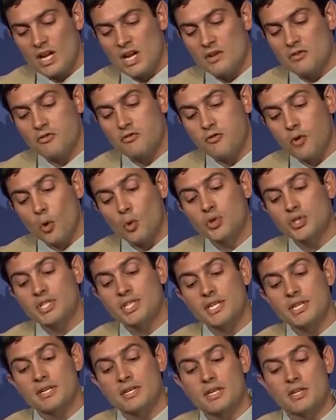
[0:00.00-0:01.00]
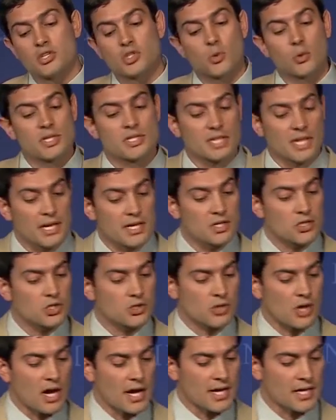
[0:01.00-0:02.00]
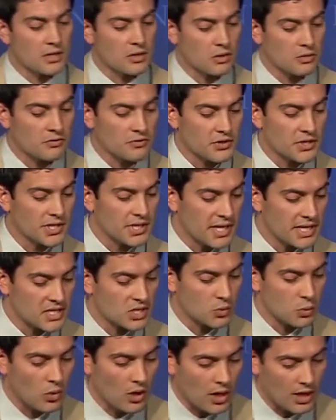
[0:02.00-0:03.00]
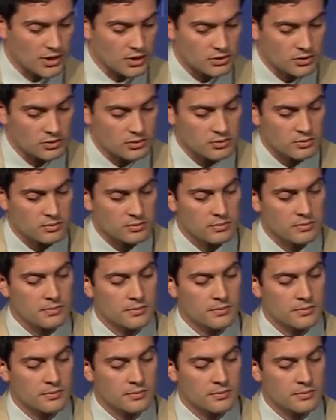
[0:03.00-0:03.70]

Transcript: and folded it into a tight triangle for the night's watch,